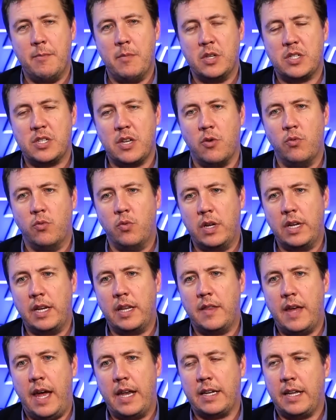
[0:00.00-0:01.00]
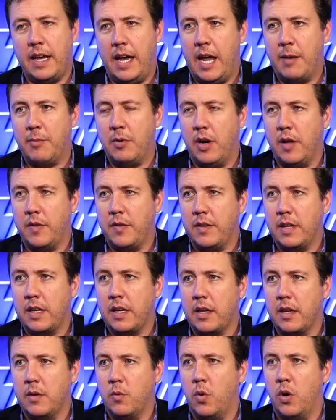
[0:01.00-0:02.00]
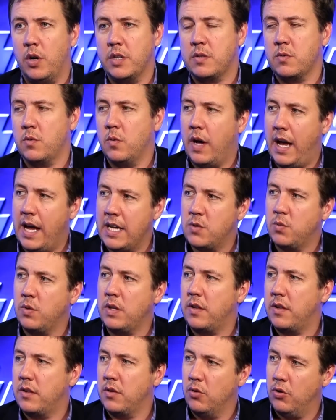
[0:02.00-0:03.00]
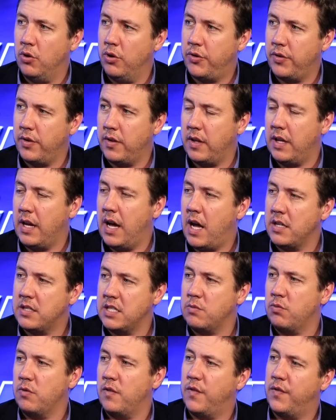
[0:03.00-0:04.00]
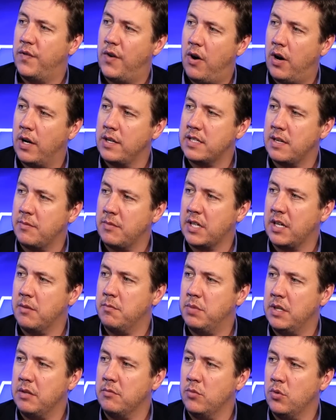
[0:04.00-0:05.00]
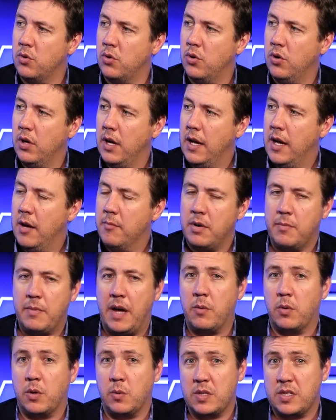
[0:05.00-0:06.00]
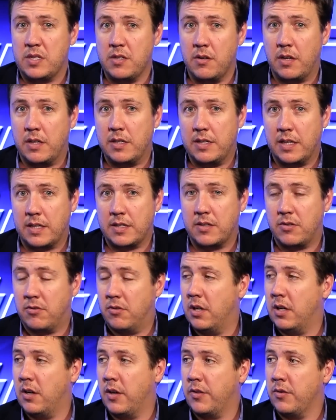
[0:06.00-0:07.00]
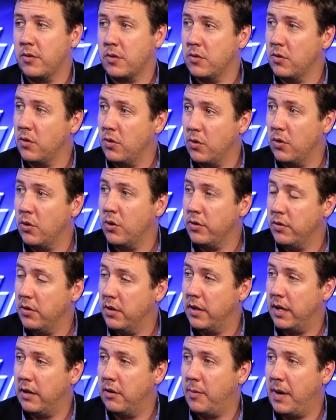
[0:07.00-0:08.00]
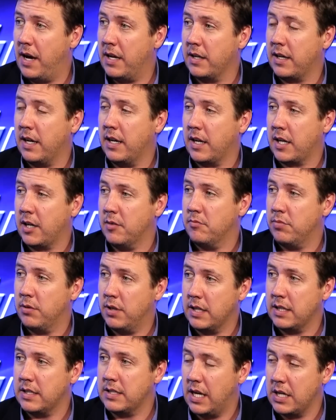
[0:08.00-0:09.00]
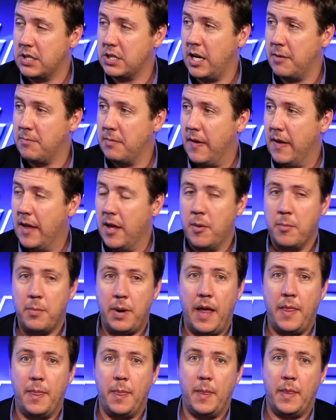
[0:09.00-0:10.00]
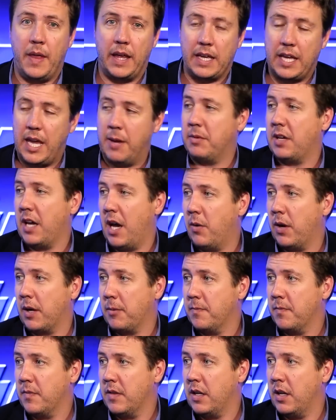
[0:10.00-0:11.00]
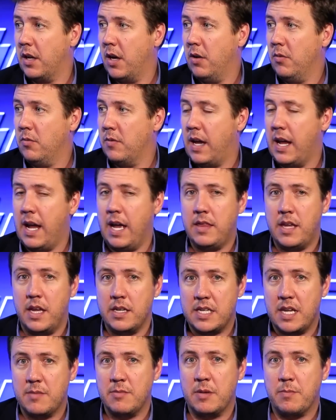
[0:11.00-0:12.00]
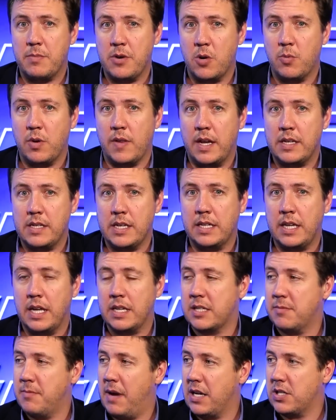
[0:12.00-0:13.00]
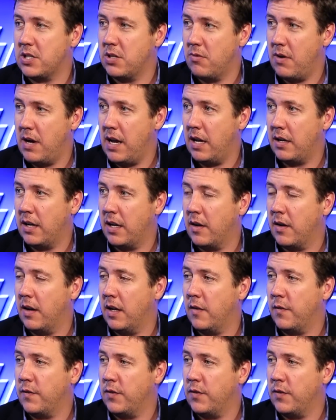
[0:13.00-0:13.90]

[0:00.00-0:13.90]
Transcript: So really that game, I think, was, as we thought, the Argies would find something a bit more. But, mate, when it was 36-3, I thought, good Lord, they're about to get a complete touch-up. But they kept going. You know, they had that 10-minute period where they did get smashed around and a